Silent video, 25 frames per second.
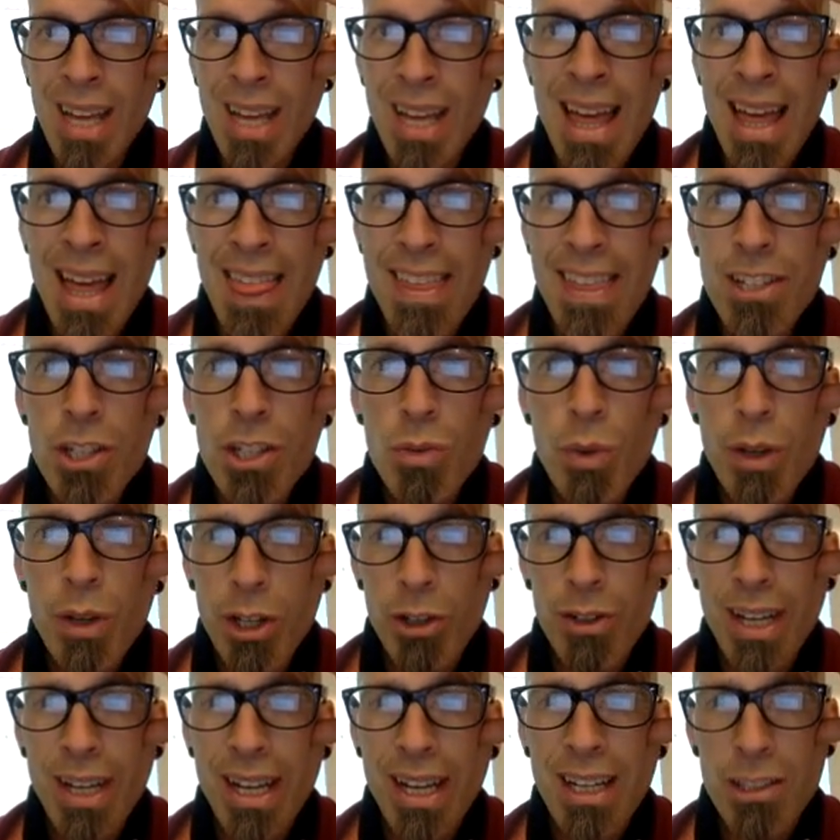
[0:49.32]
this is what your
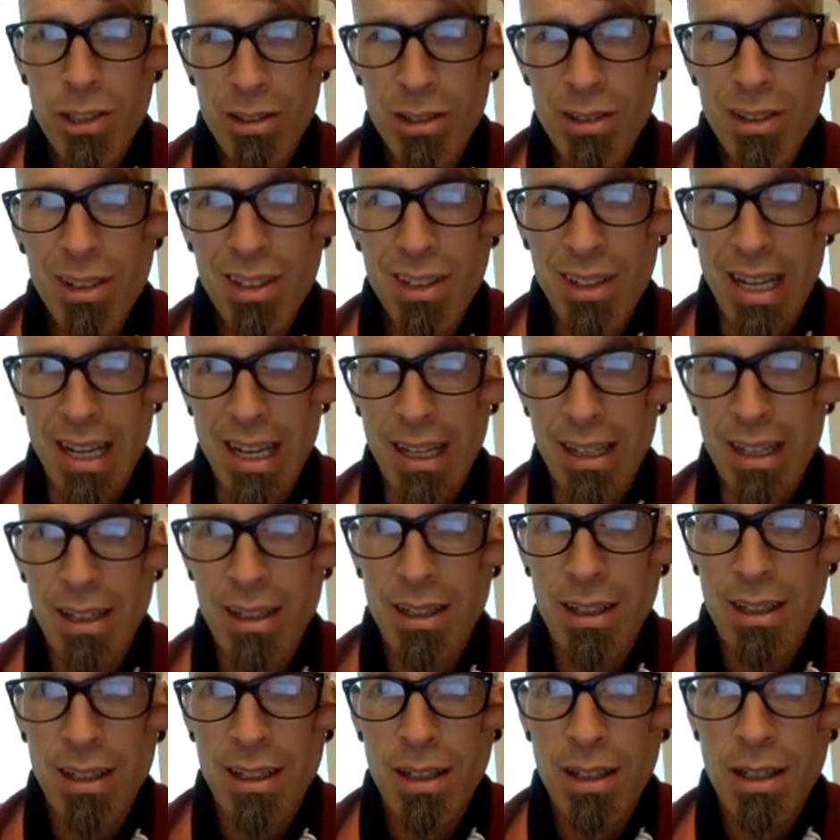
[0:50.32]
data should look like.
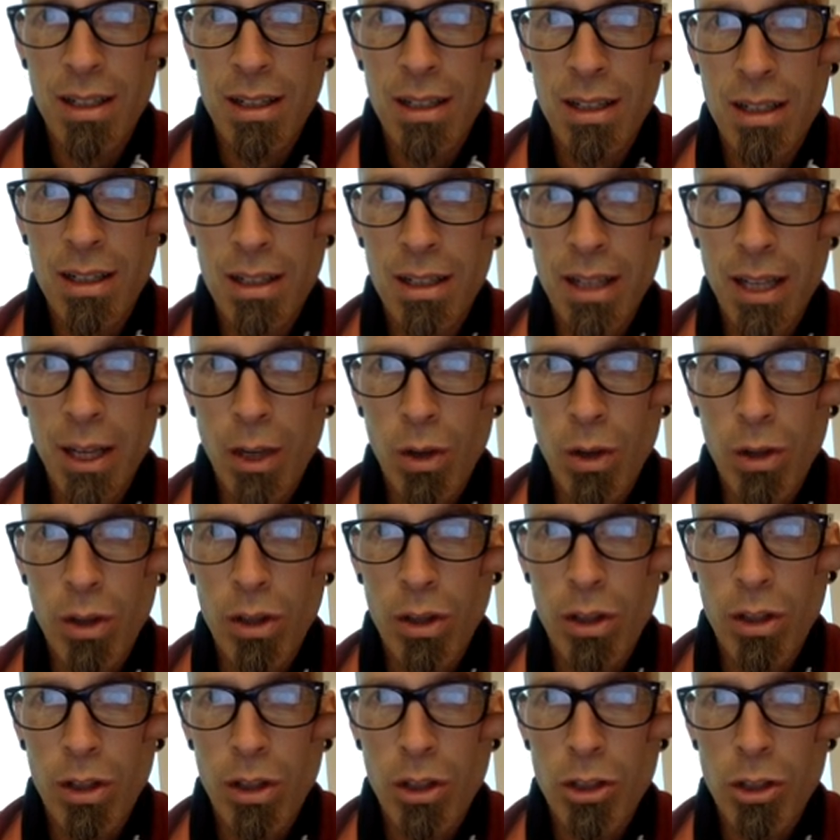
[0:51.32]
Like
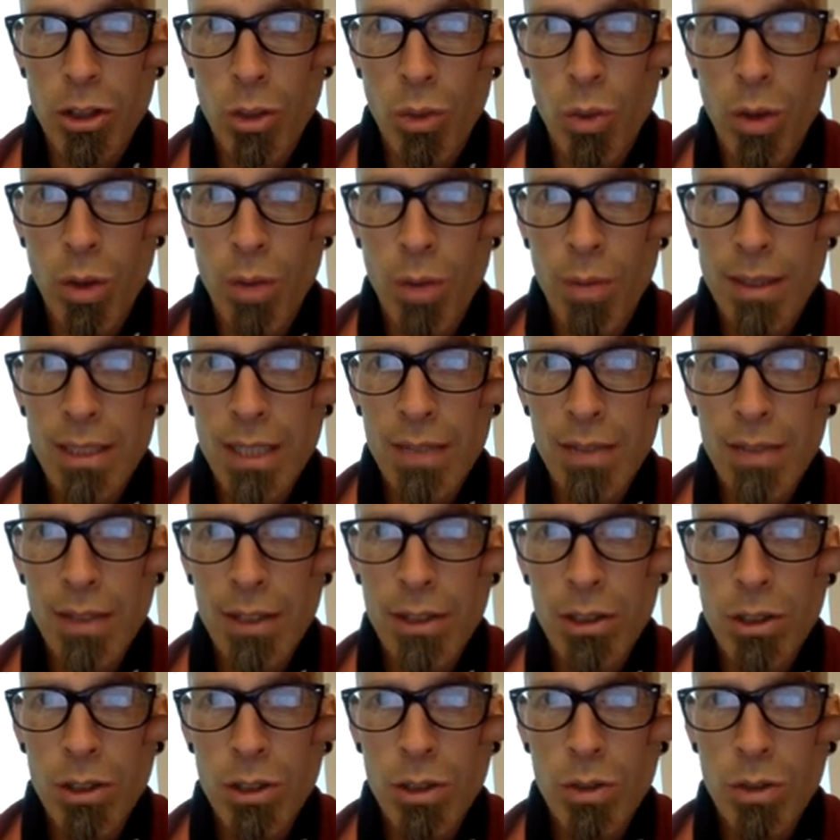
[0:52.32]
there's a 1 by
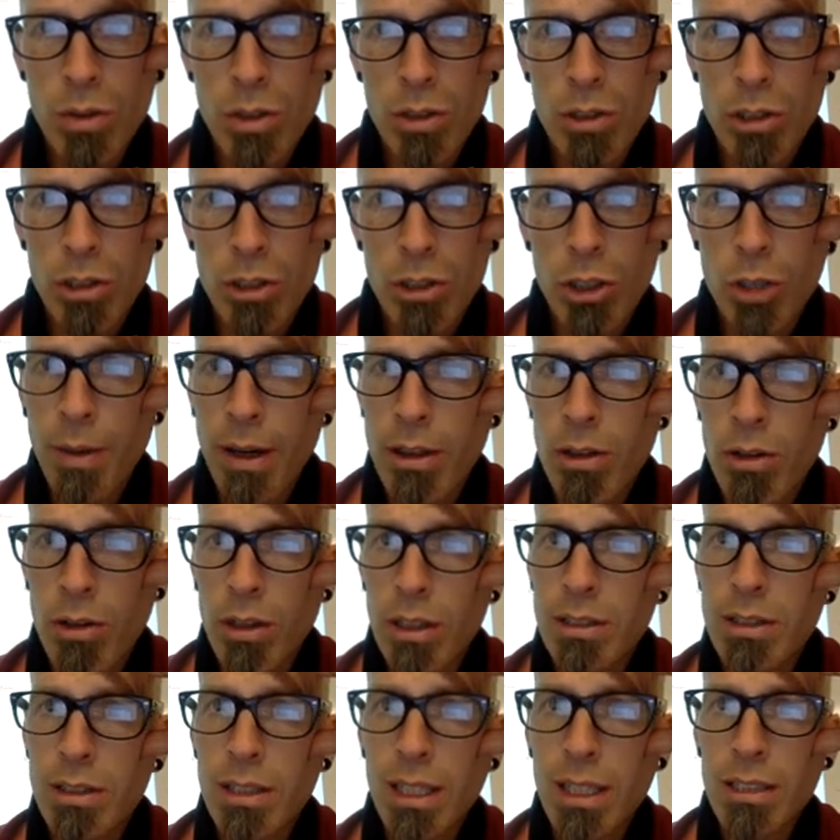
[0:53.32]
72, there's a 2 by
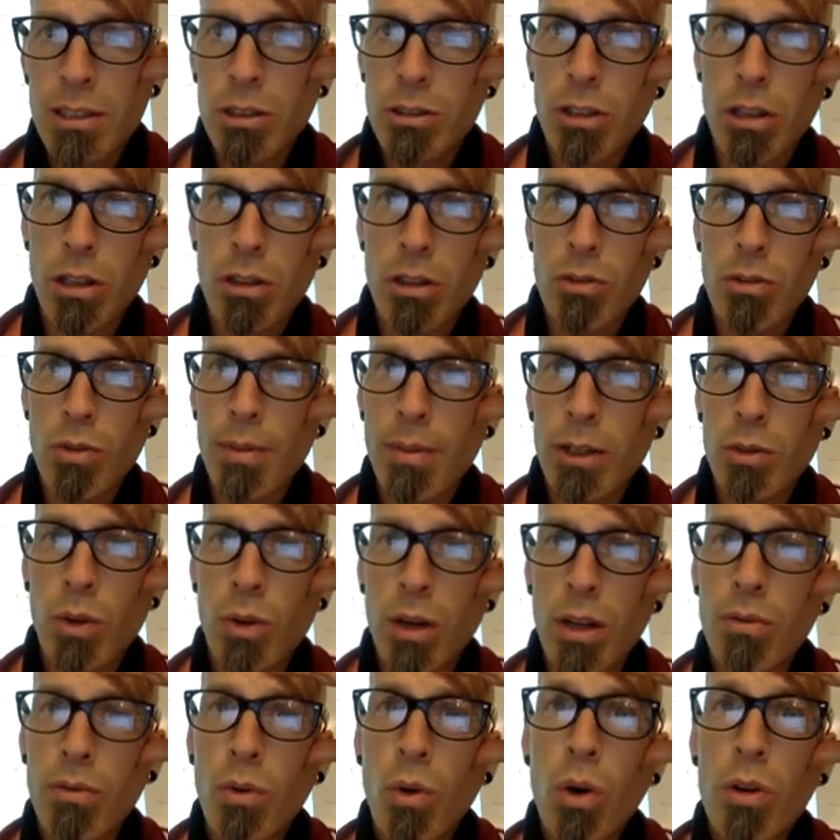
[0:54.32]
36, there's a 3 by
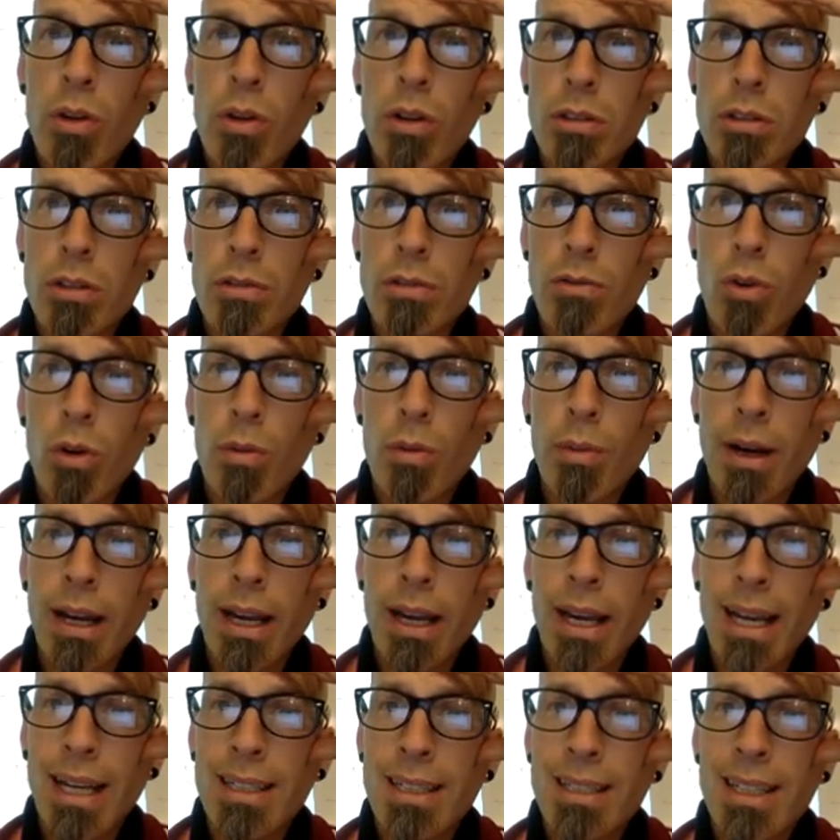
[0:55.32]
24, there's a 4 by
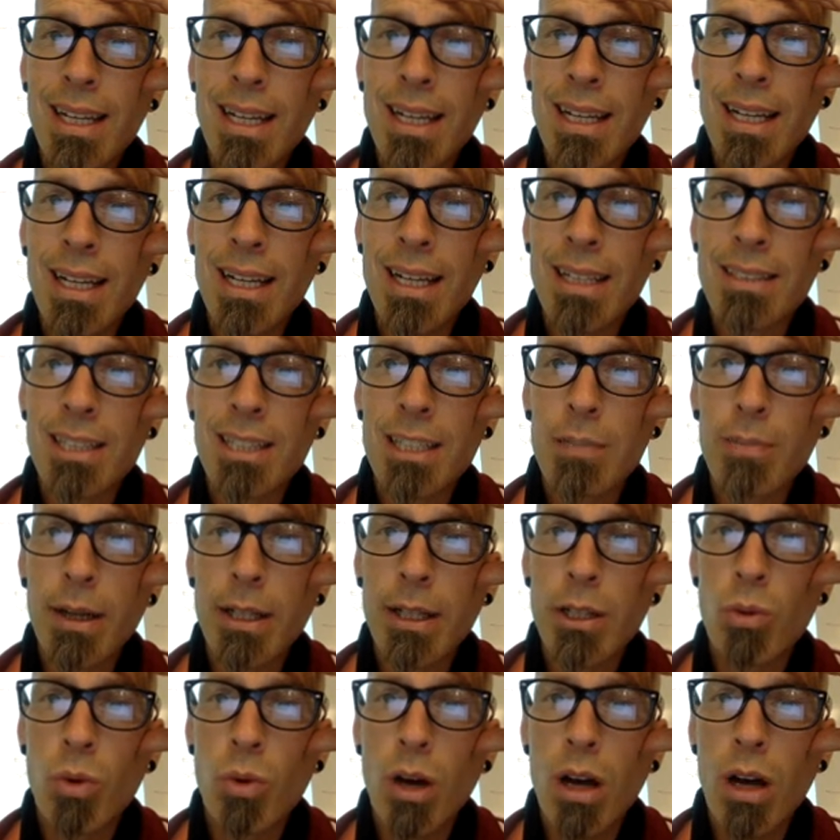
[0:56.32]
18, a 6 by
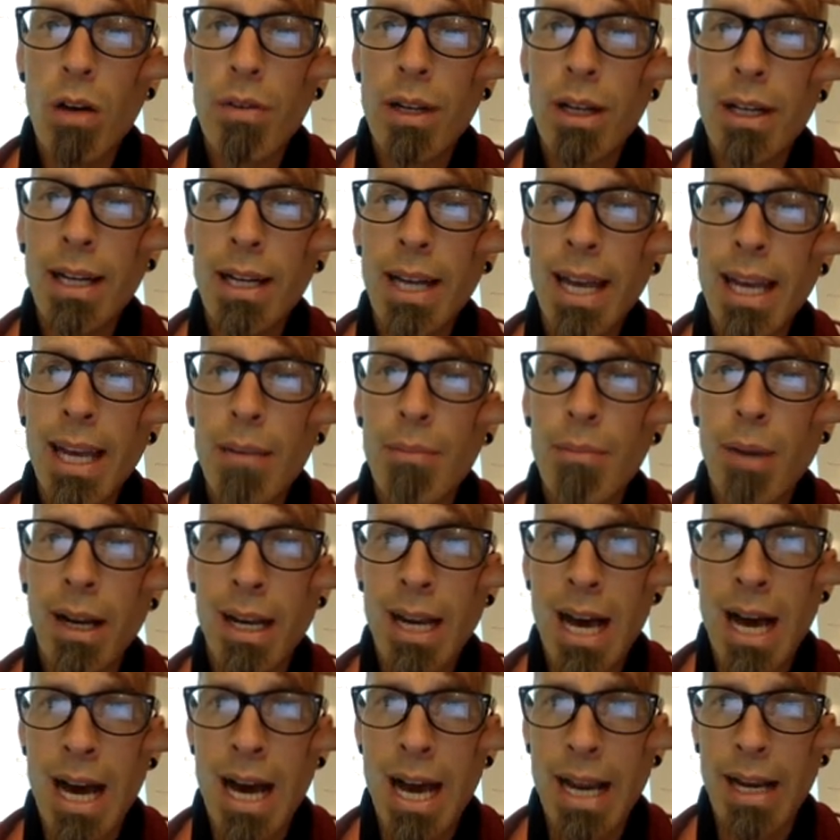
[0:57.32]
12, and an 8 by
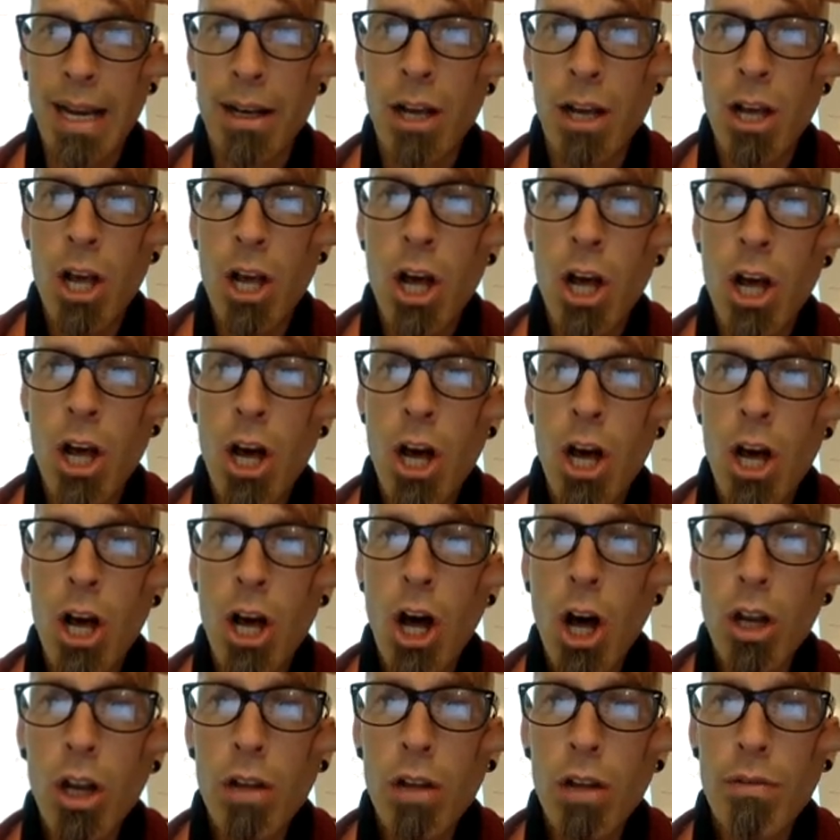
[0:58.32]
9.
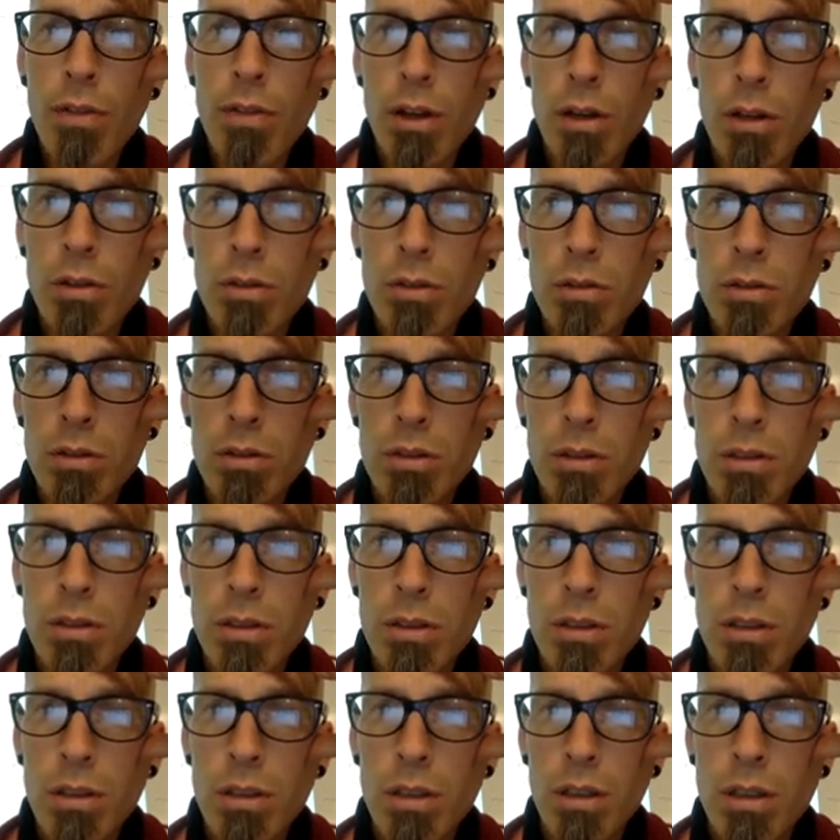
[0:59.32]
All of those
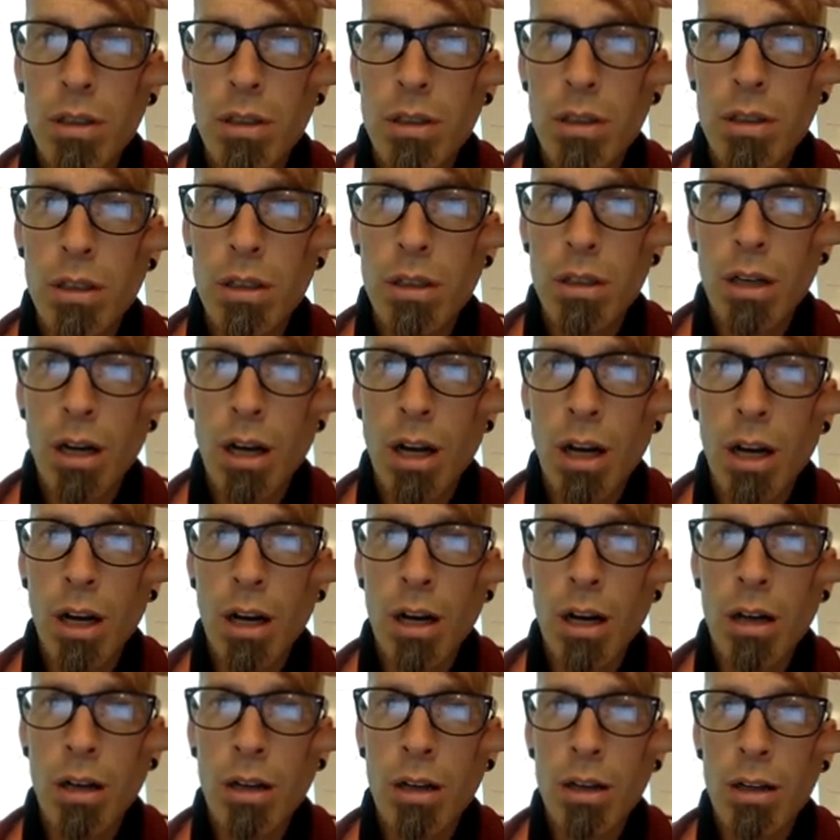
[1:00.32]
are